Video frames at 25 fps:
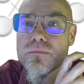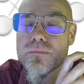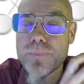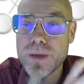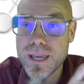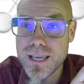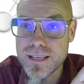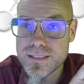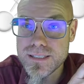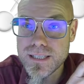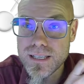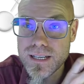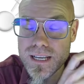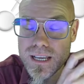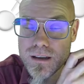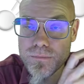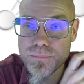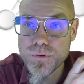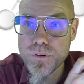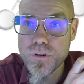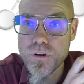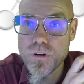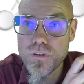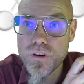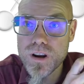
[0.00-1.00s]
basically are
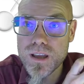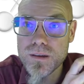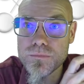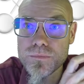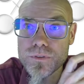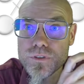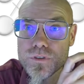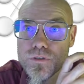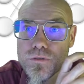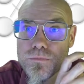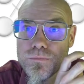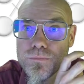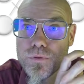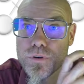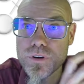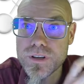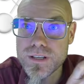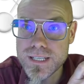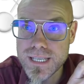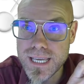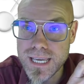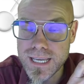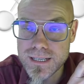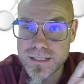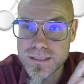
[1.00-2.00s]
programmed to
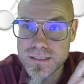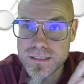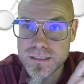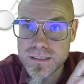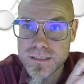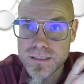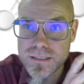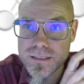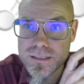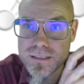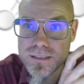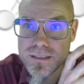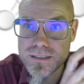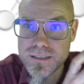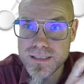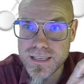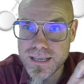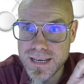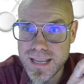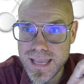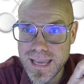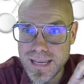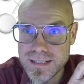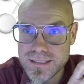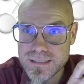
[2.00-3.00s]
predict the
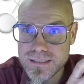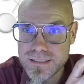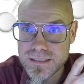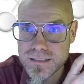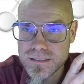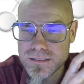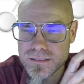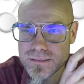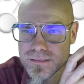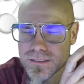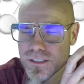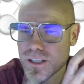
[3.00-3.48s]
next,